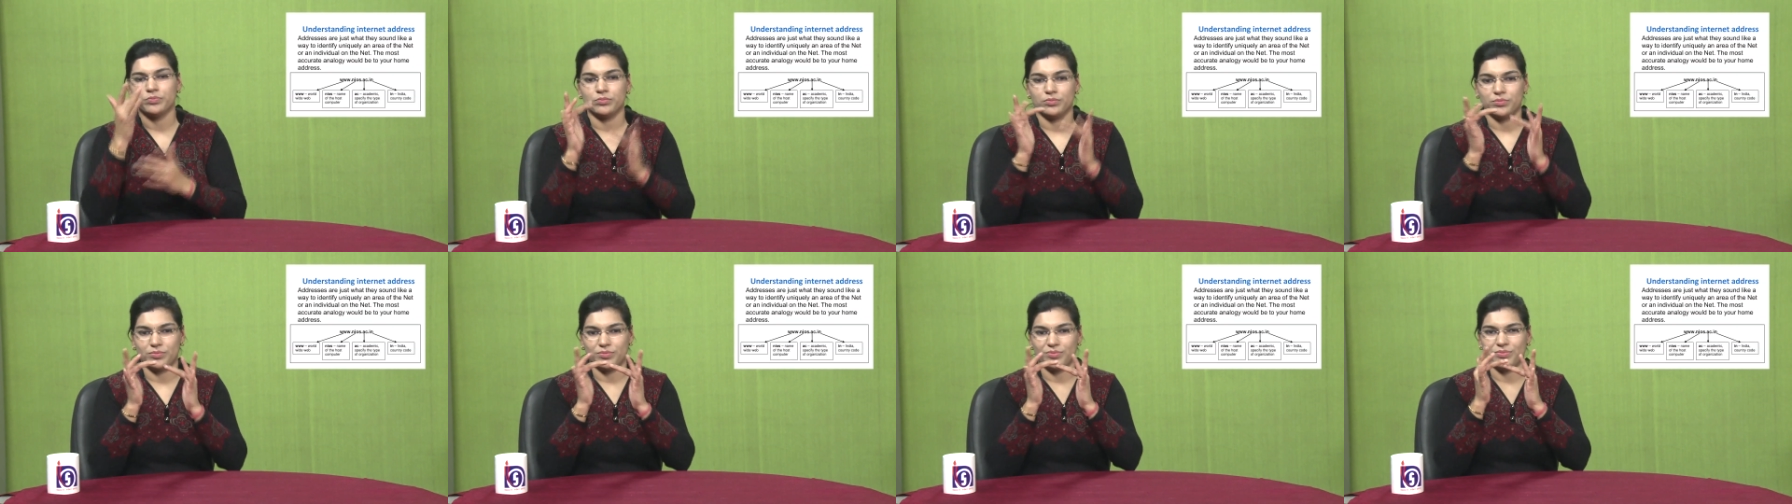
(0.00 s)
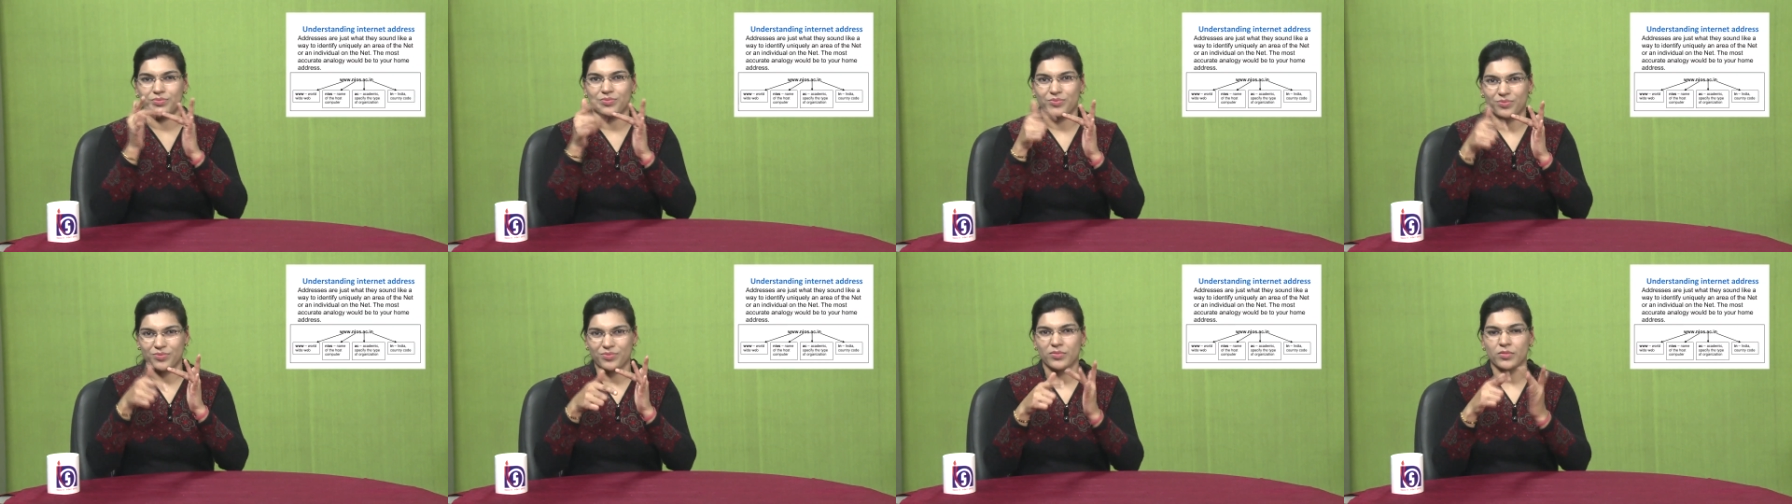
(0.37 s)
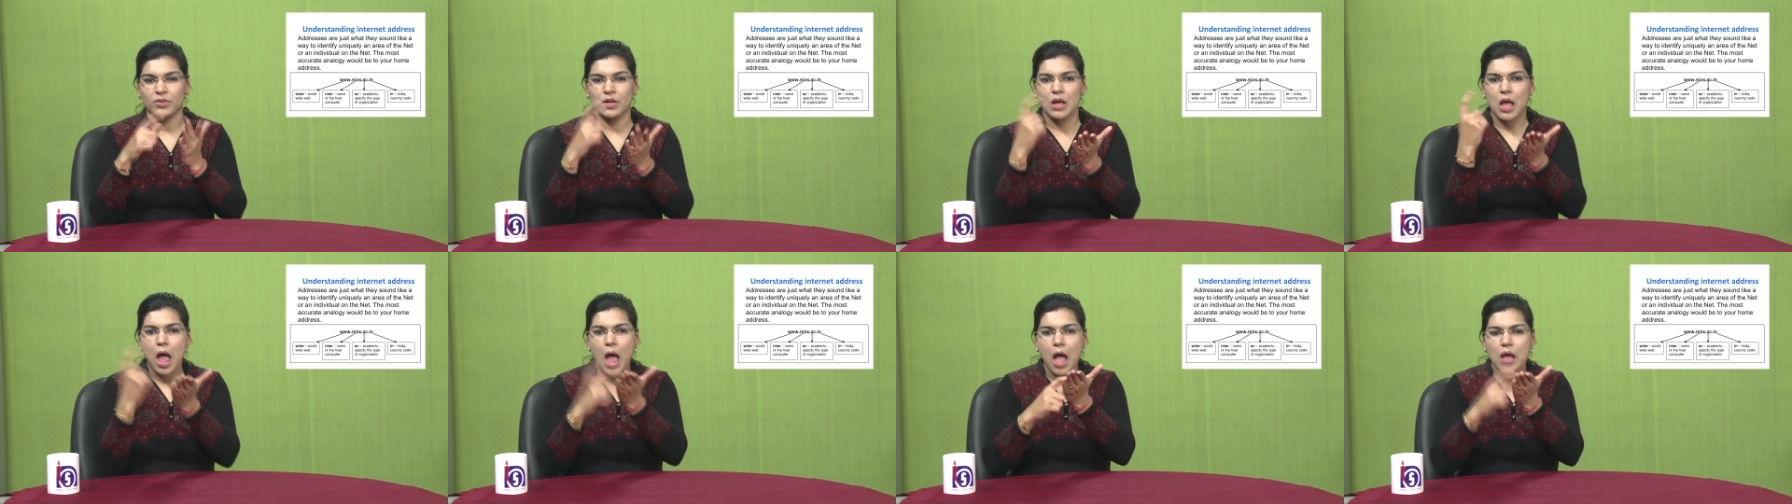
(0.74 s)
Let us
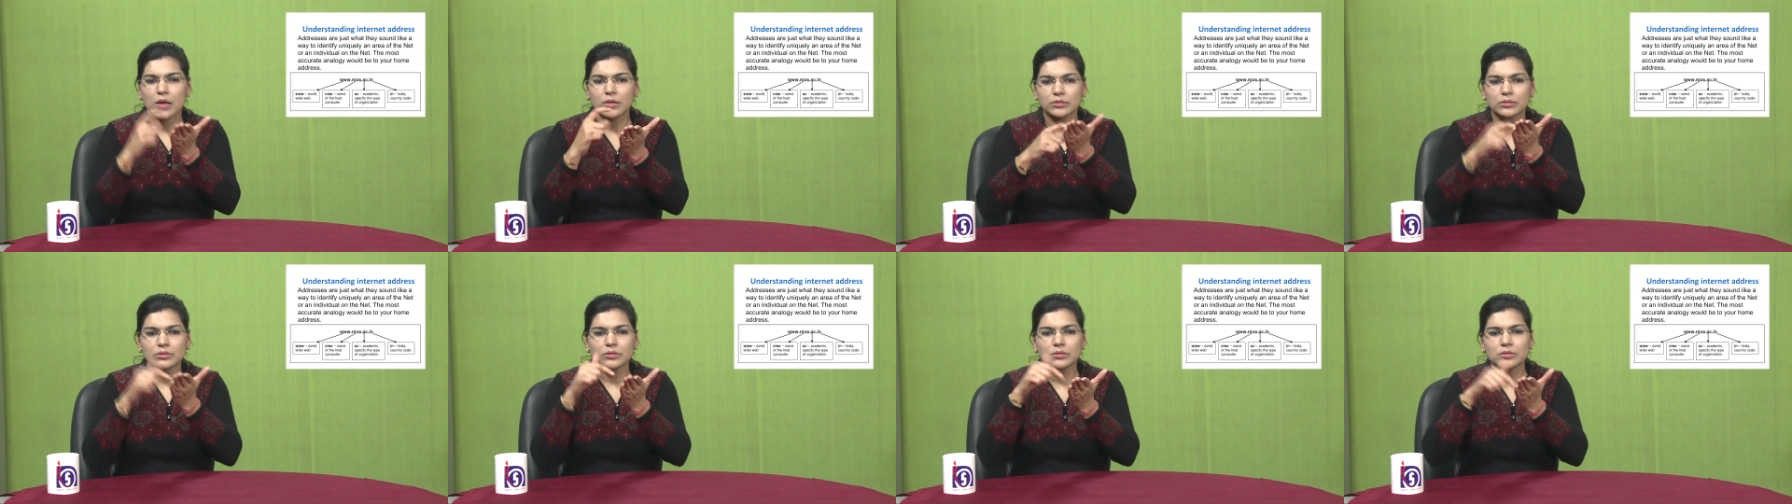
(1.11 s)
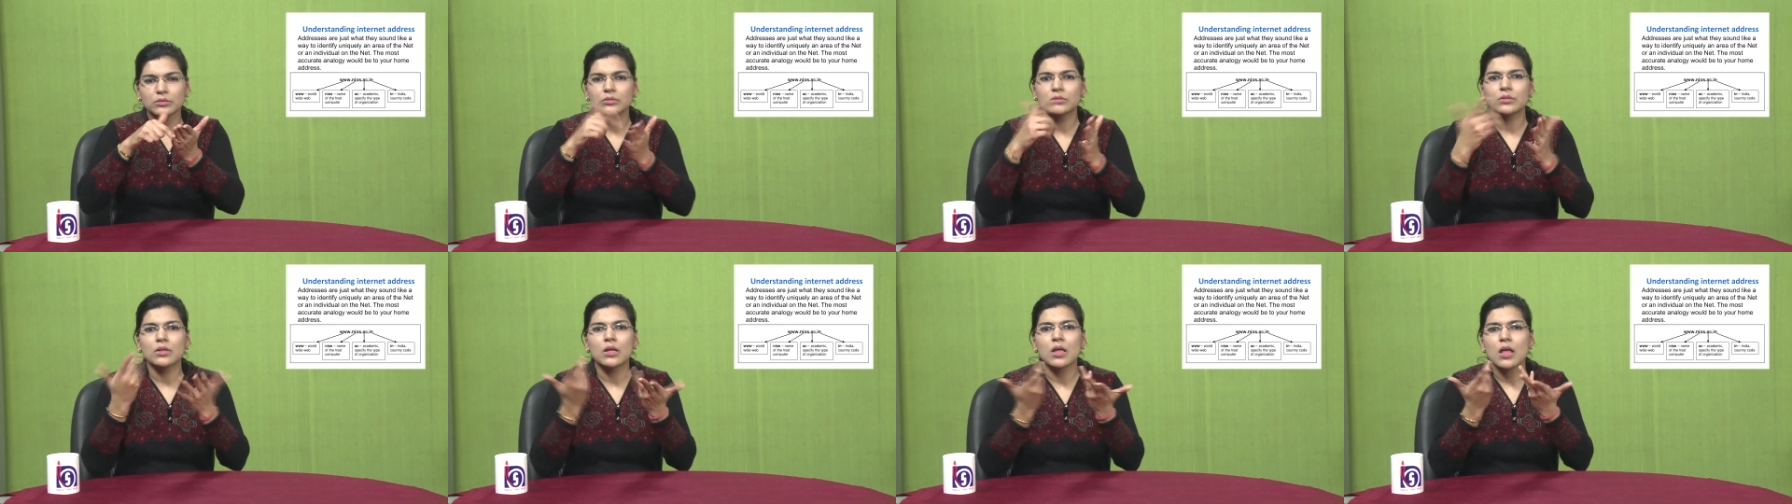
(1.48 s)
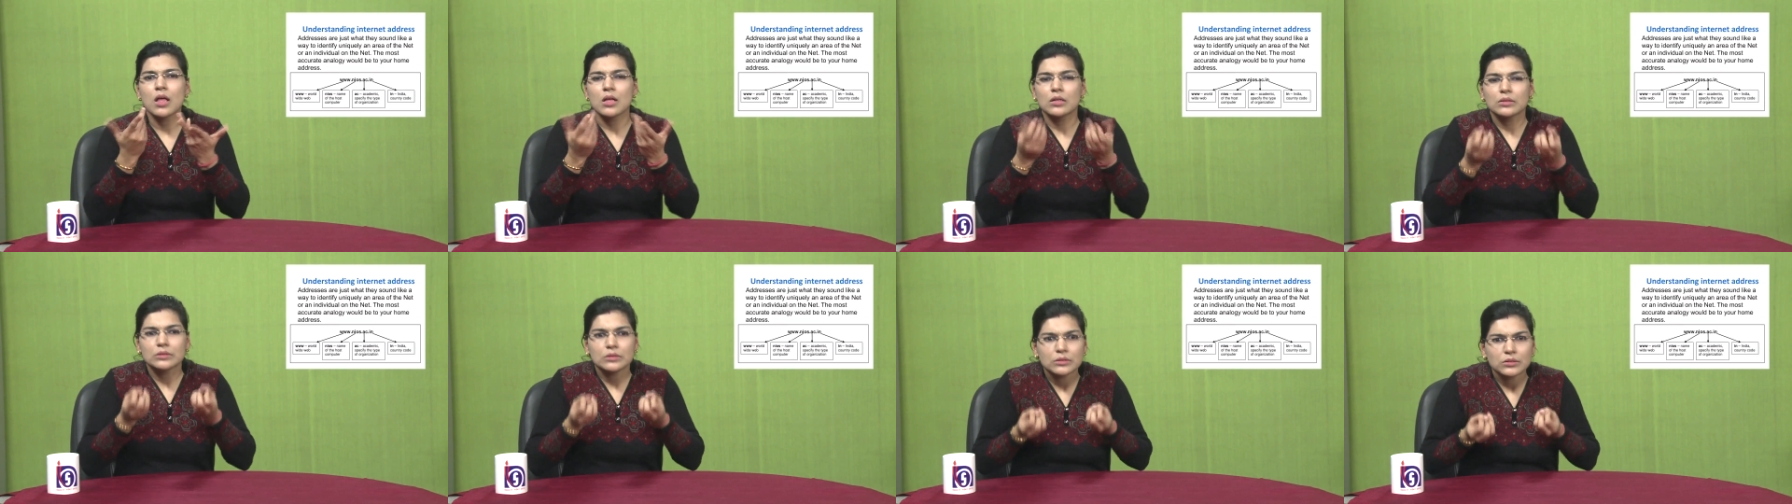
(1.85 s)
understand
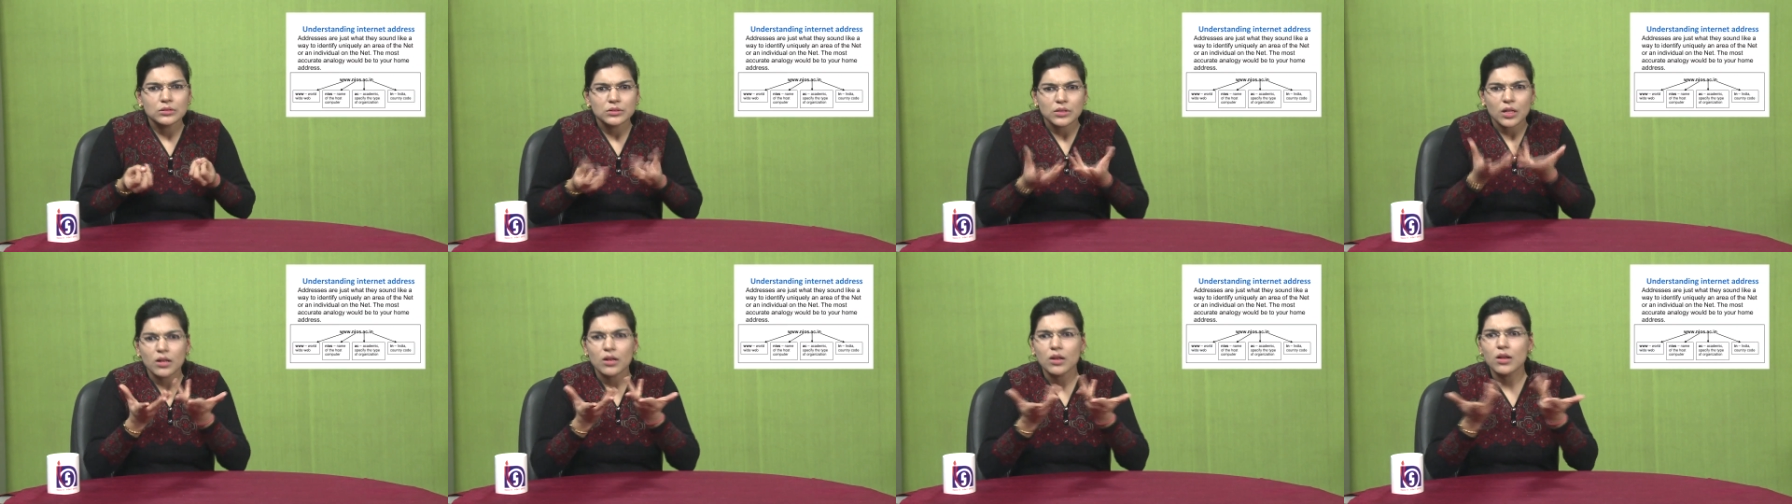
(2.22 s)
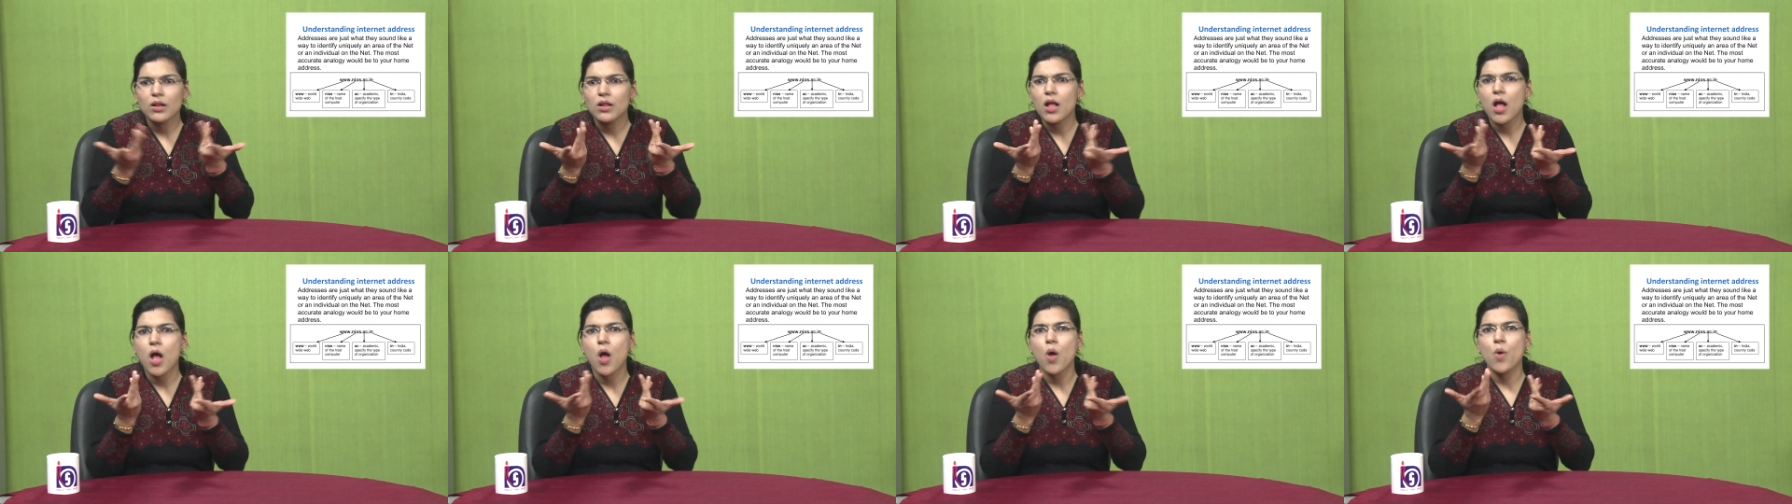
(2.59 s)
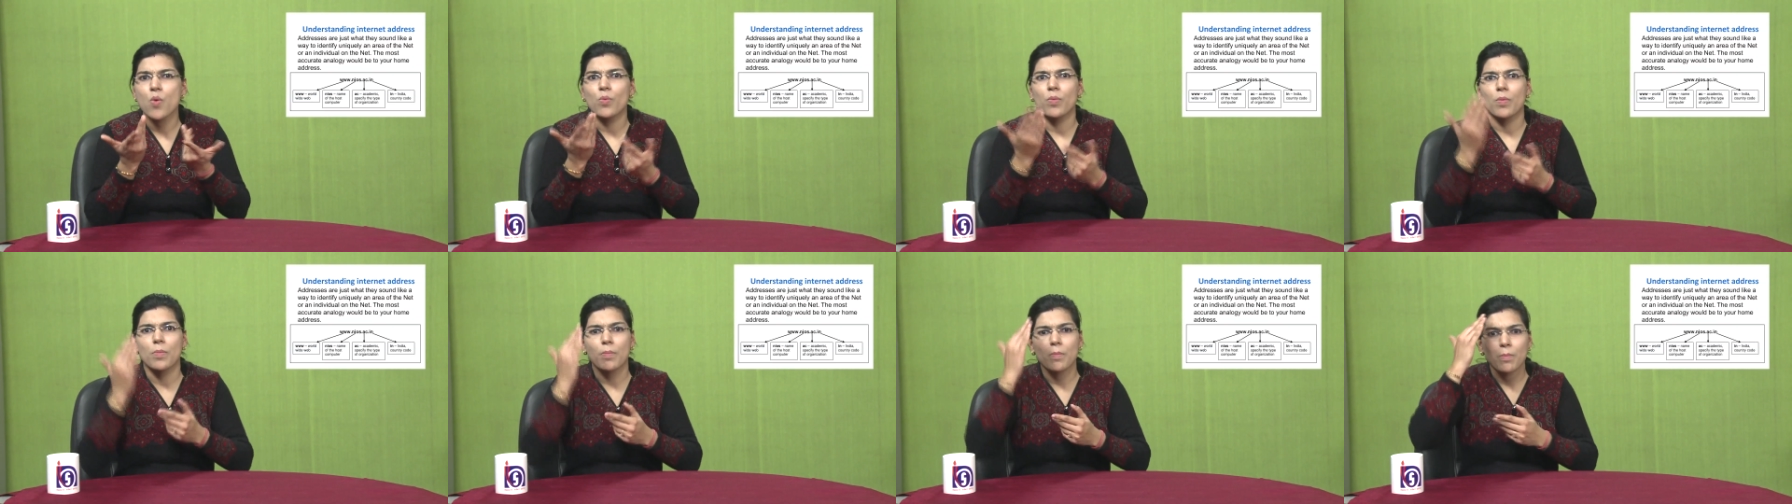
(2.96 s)
internet
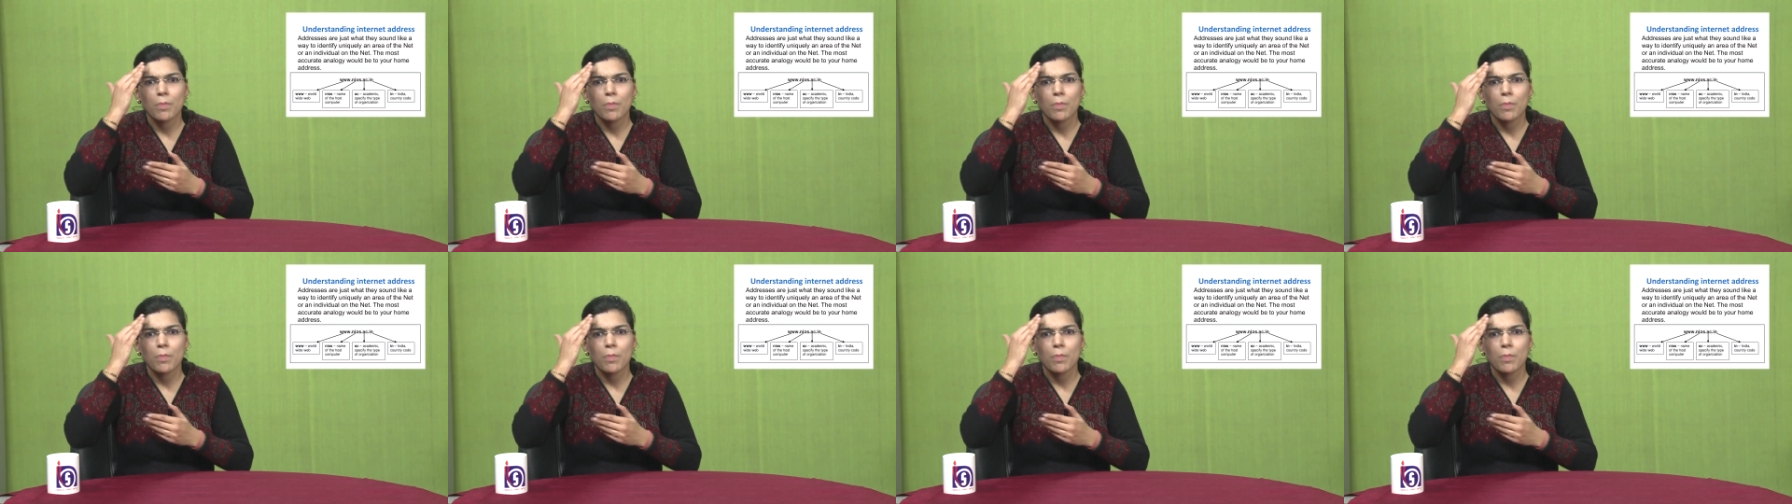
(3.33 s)
address.